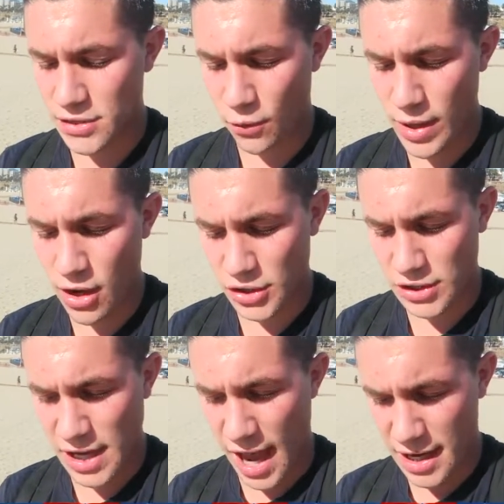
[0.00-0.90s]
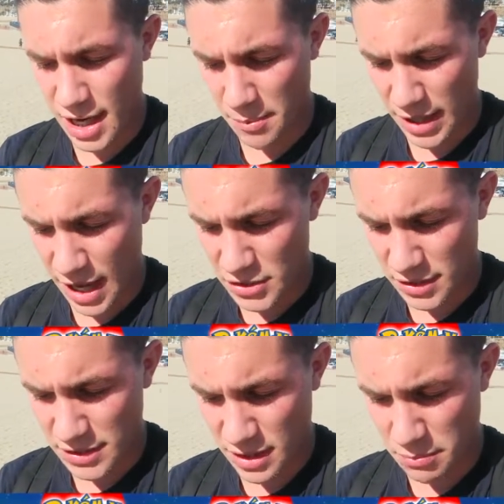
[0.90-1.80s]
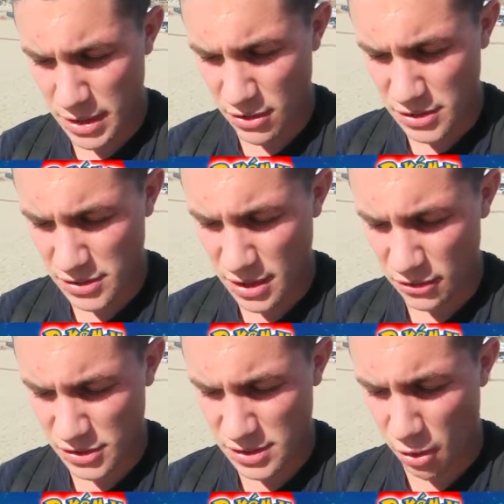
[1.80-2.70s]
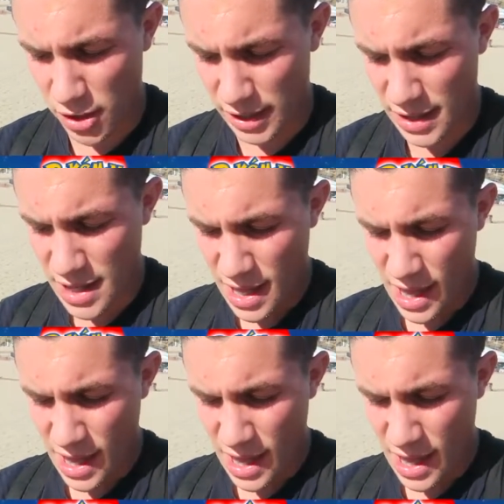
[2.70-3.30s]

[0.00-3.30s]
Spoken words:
So we are just stacking up, and as you can see, the pier is still just spawning